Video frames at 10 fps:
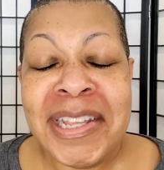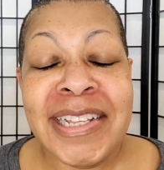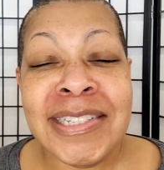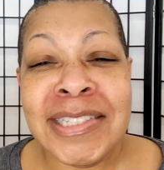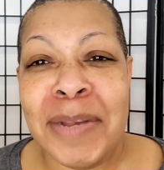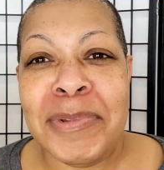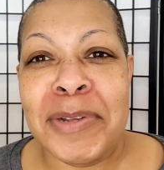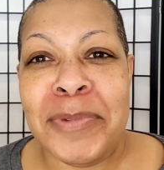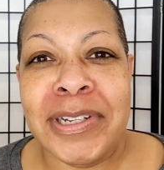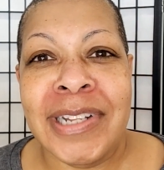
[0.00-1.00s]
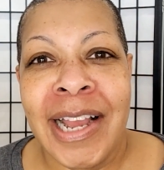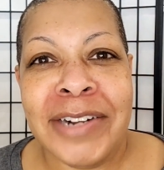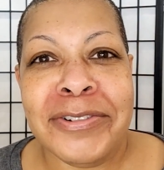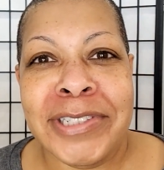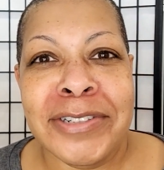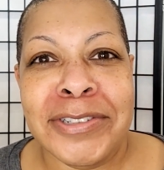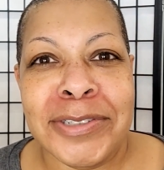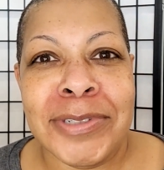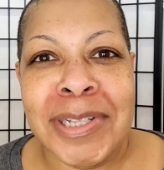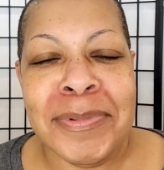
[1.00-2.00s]
It's something when the doctor tells
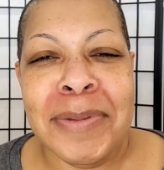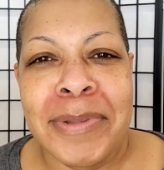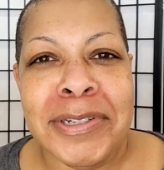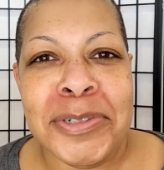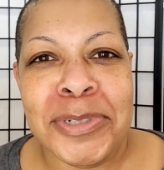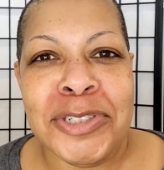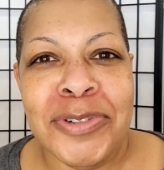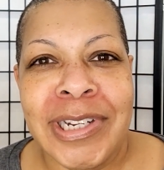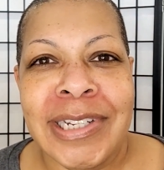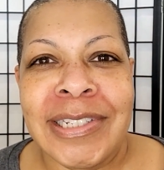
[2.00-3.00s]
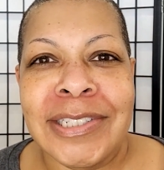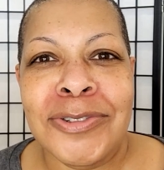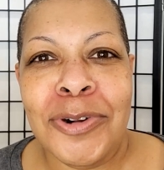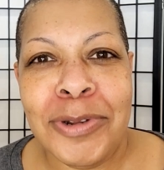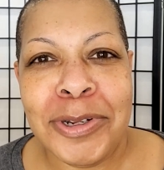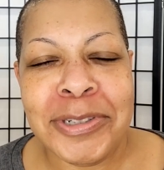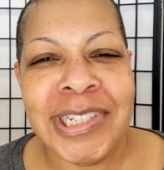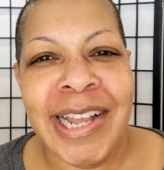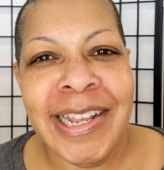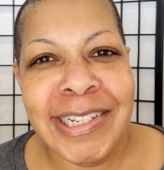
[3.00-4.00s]
you something about you is strange. Because Troll knows
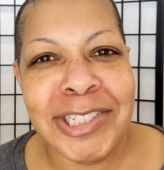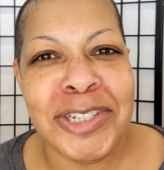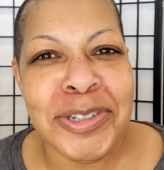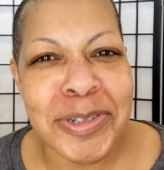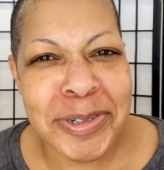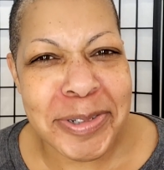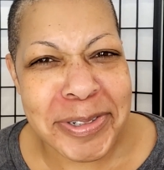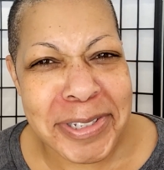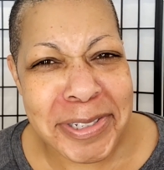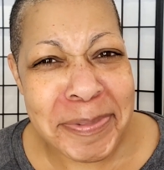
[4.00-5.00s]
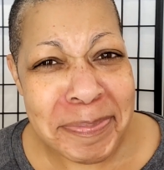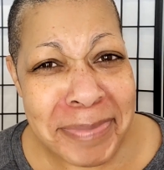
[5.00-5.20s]
she got issues.